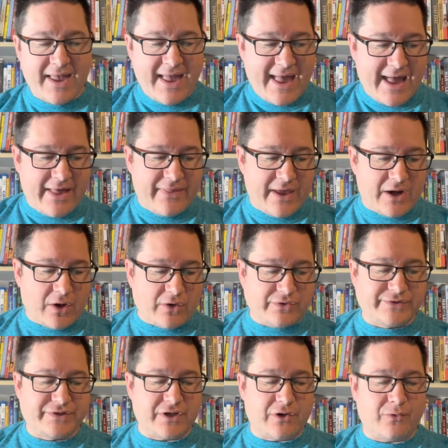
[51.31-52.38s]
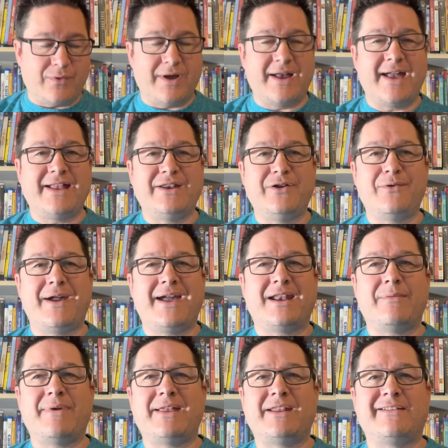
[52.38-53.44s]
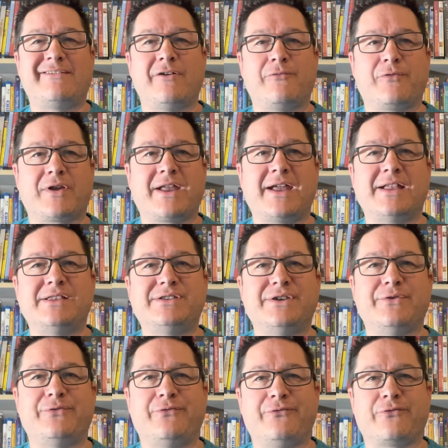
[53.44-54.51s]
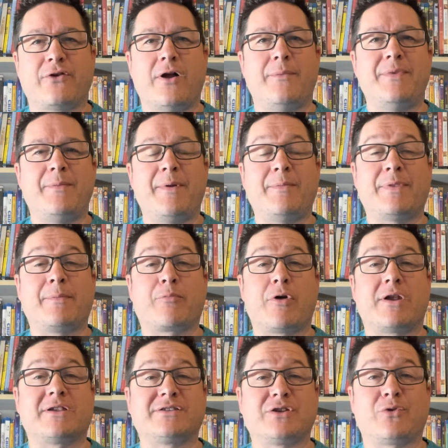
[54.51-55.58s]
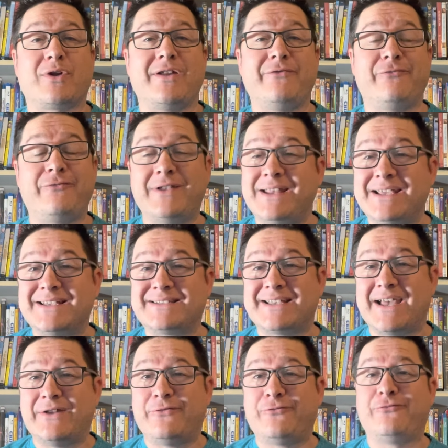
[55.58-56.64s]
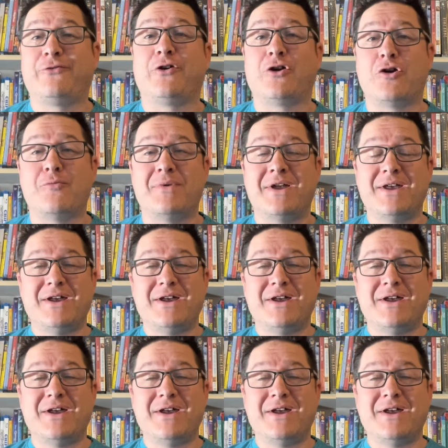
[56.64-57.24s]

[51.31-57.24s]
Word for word: and then also uh, a new animated show for kids from the people that brought us the great Phineas and Ferb,